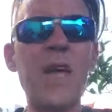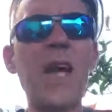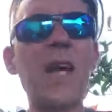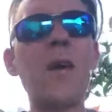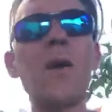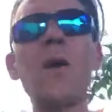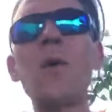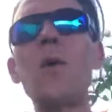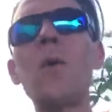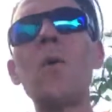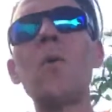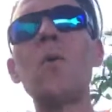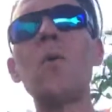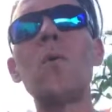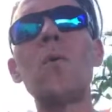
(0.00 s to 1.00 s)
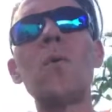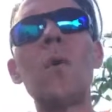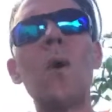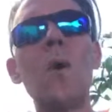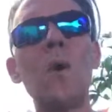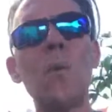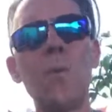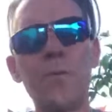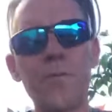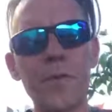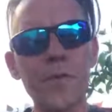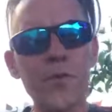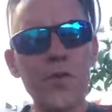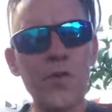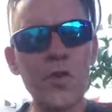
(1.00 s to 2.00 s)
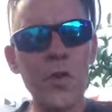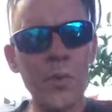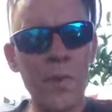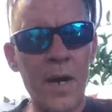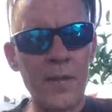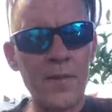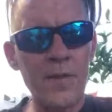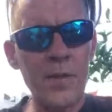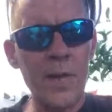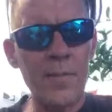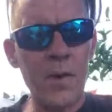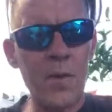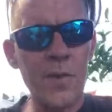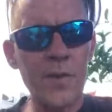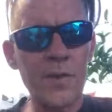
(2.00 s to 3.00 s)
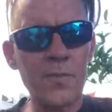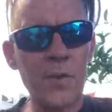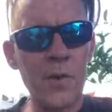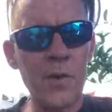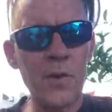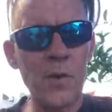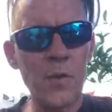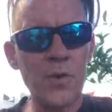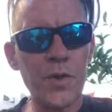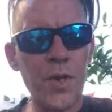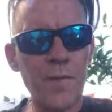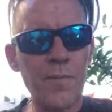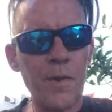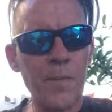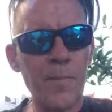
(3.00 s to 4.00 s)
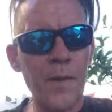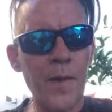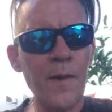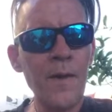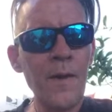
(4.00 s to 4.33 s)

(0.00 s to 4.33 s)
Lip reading: tarot, oh, there's so much, and I'm always putting new stuff up there,